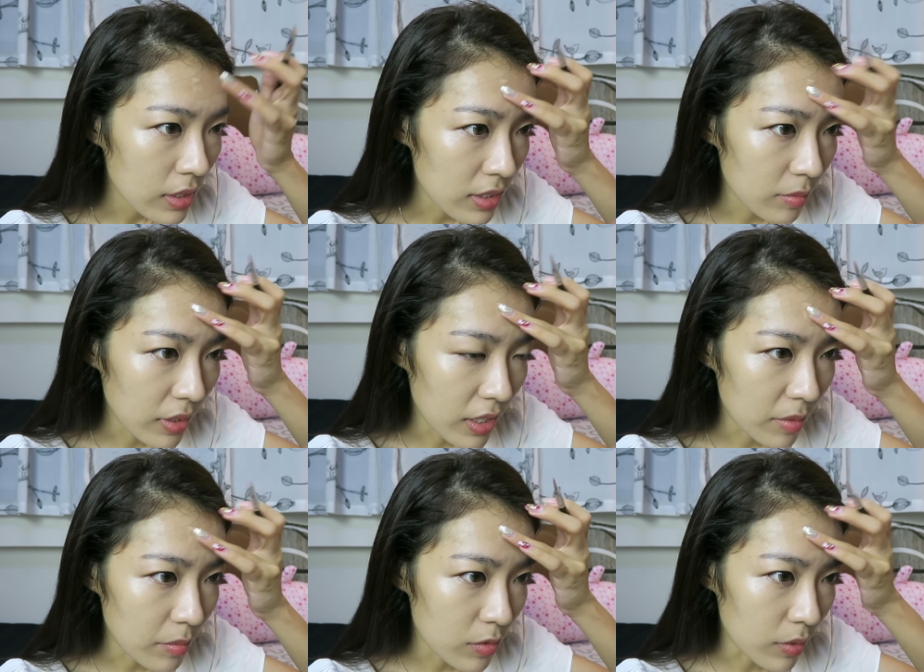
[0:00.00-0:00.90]

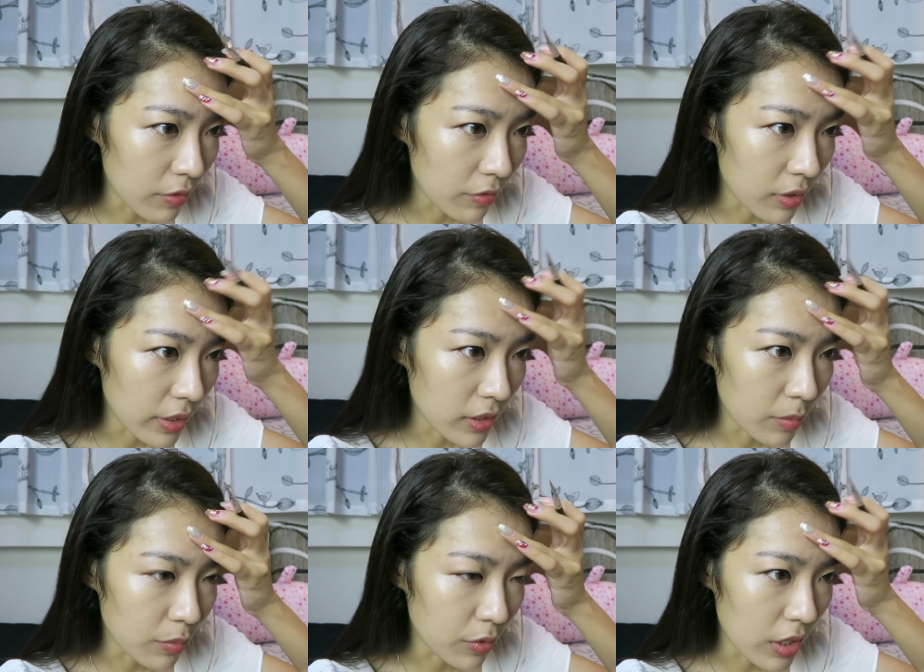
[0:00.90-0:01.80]
sometimes when I feel like the
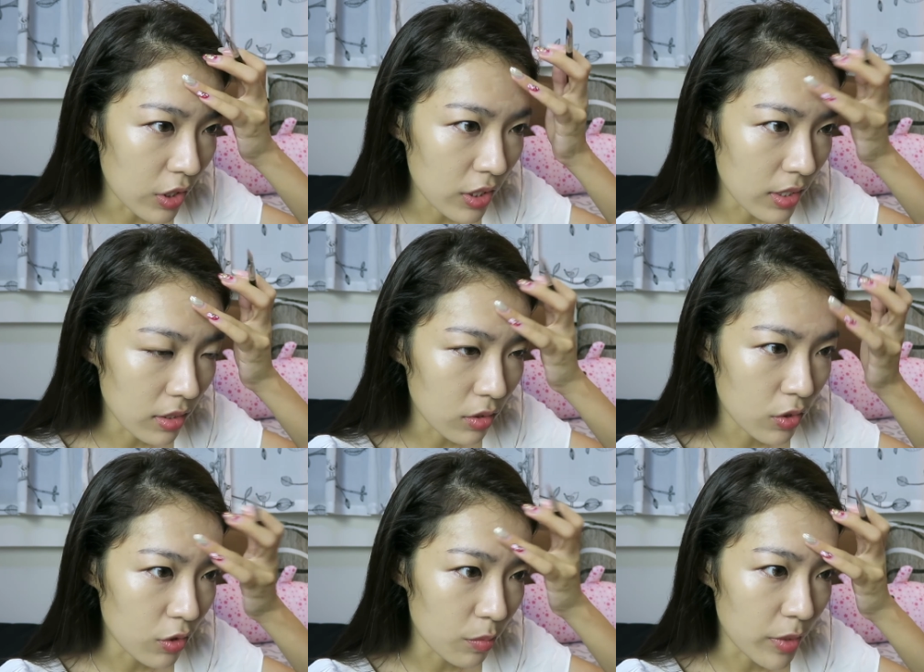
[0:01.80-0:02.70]
brush has
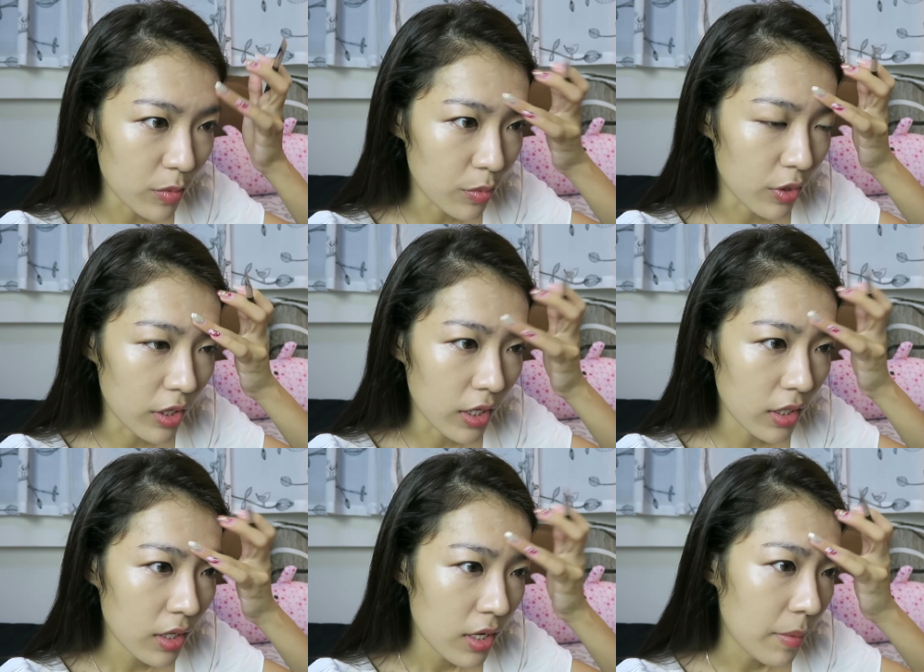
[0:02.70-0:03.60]
too much
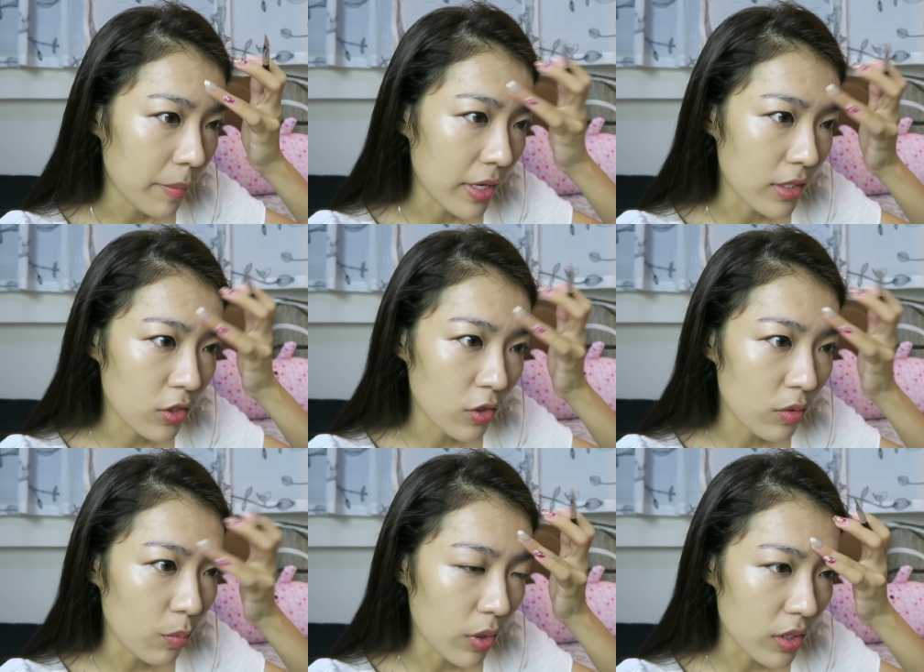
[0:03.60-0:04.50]
product, but I
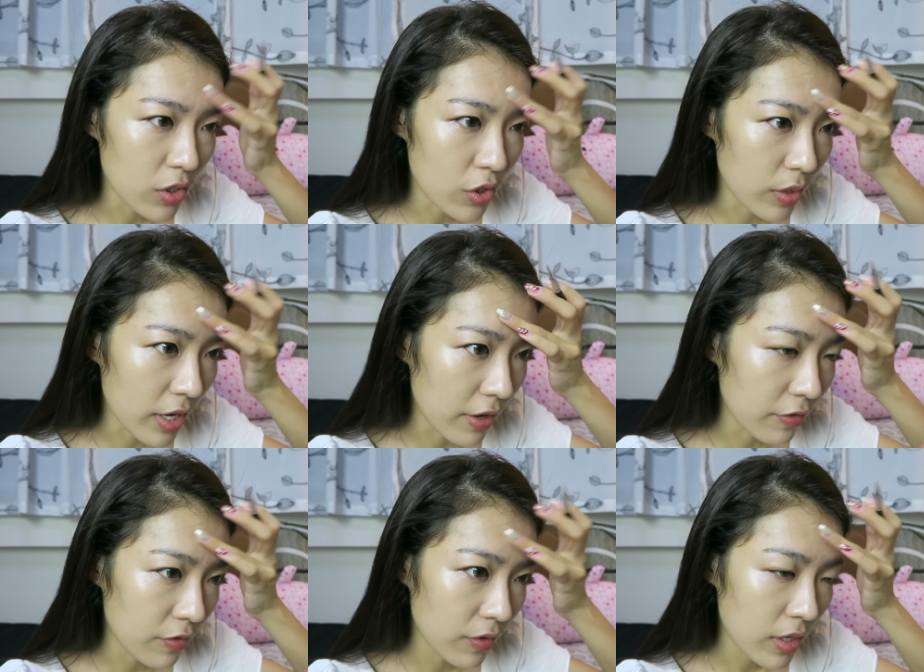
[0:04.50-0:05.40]
still want to have
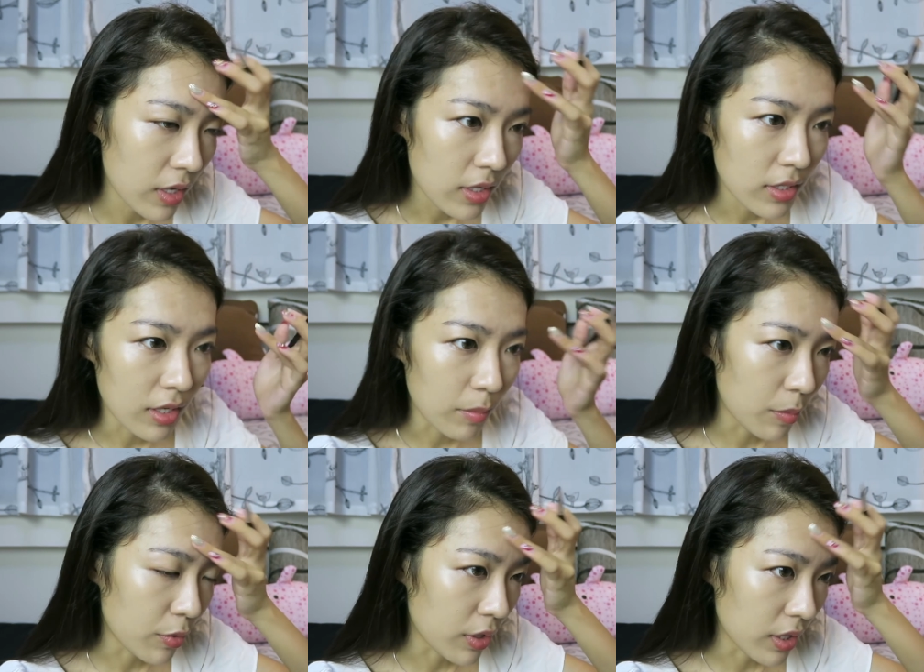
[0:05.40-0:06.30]
some more
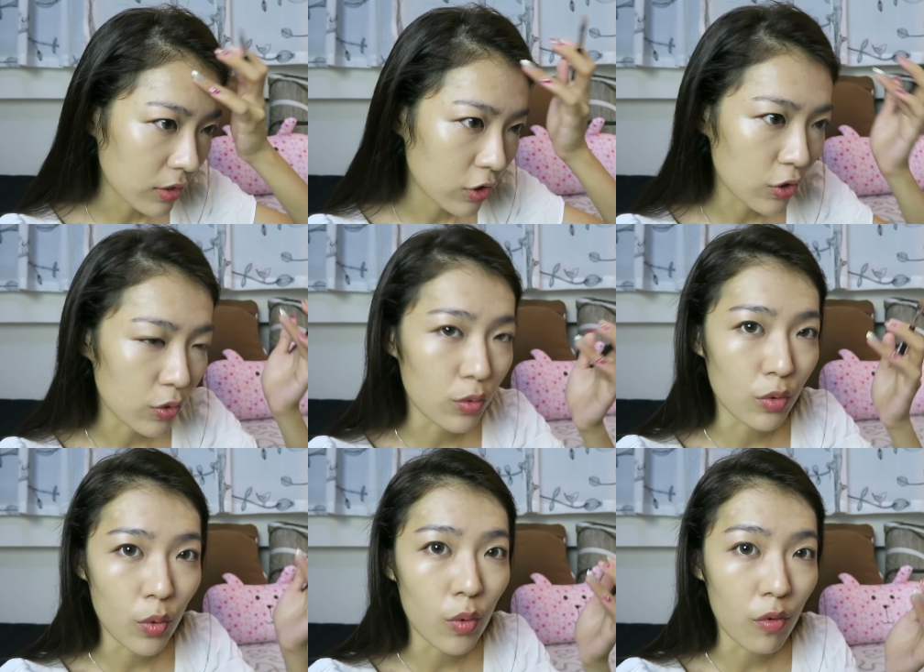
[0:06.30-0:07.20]
products to
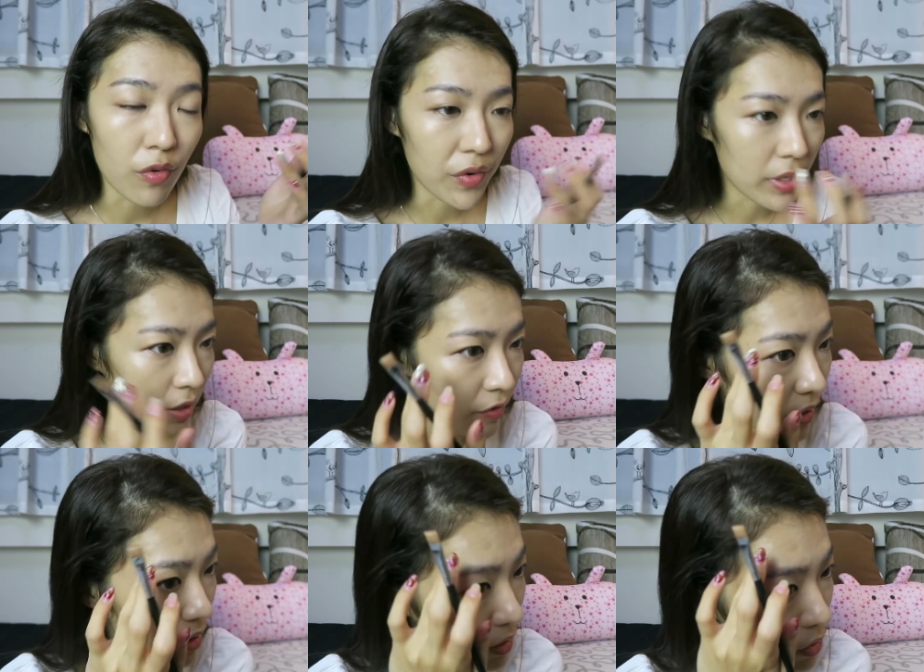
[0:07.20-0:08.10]
go over it if I
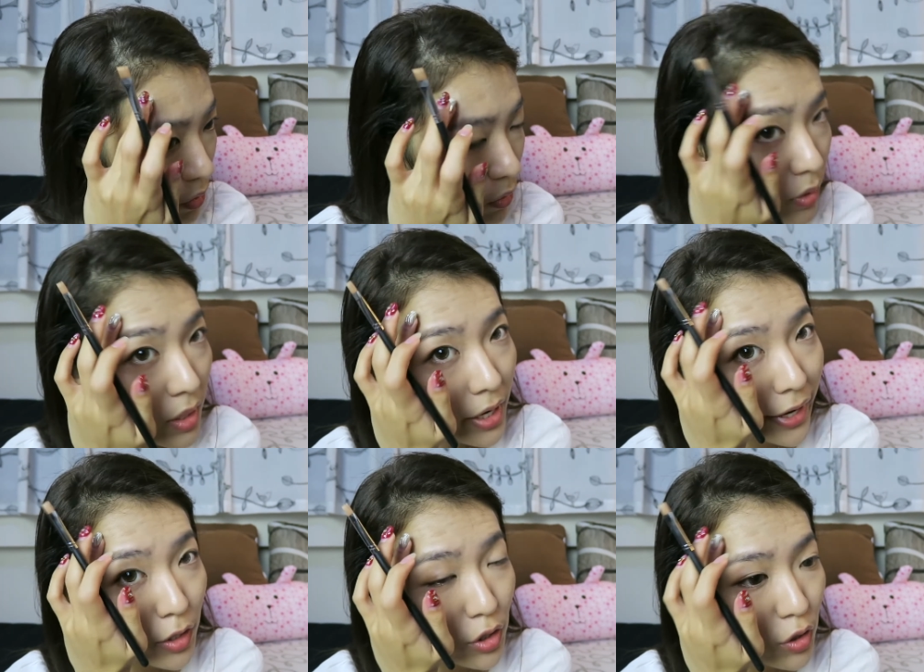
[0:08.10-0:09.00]
need to,
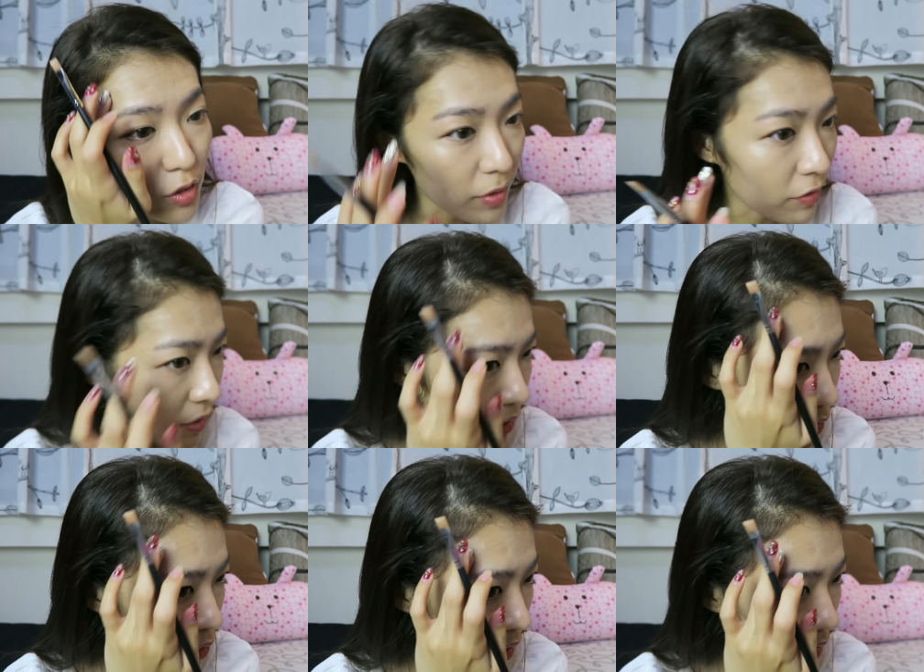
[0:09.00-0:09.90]
I usually use my
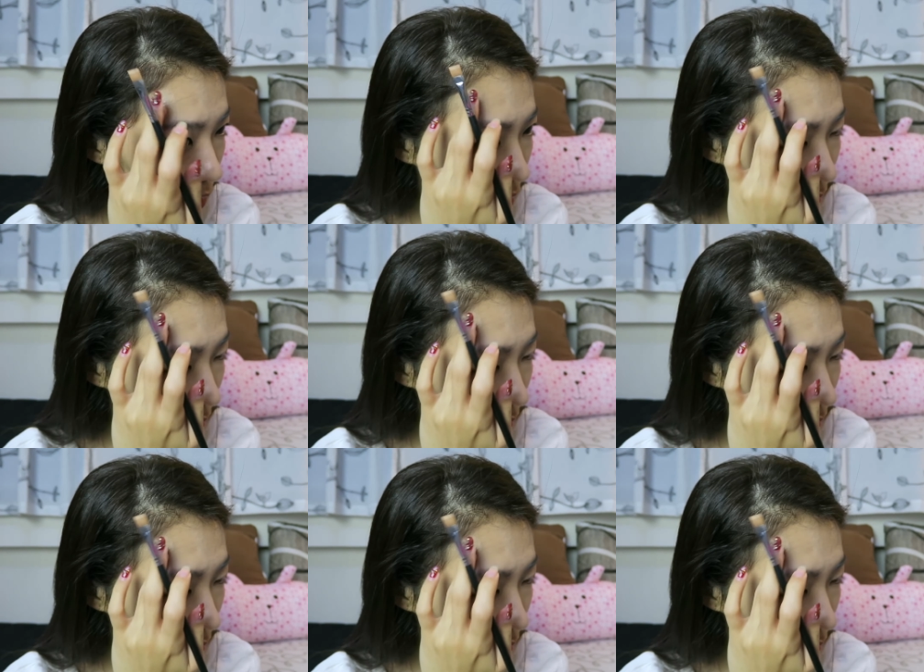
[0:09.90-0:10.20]
fingers to kind of